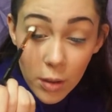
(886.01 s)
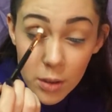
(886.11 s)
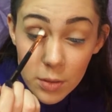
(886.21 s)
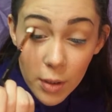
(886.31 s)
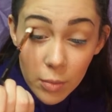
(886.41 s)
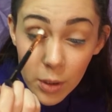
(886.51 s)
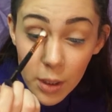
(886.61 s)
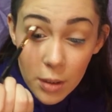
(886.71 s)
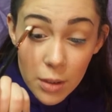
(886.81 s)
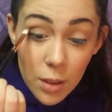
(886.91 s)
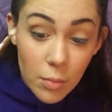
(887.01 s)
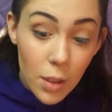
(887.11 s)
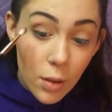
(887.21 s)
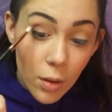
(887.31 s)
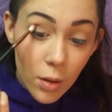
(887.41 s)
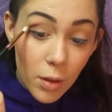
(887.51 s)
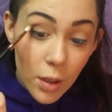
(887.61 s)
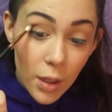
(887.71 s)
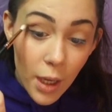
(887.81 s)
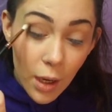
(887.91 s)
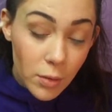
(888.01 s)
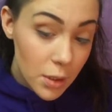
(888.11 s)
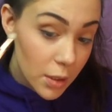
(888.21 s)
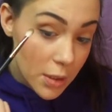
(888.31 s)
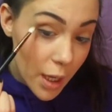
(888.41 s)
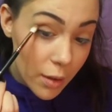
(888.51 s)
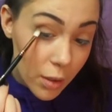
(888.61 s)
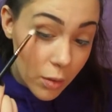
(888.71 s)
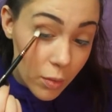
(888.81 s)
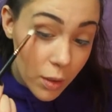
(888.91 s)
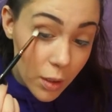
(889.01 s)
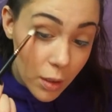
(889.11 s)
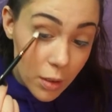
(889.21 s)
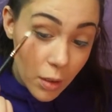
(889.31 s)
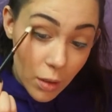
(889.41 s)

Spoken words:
You just want to bring it to the middle and out to this outer corner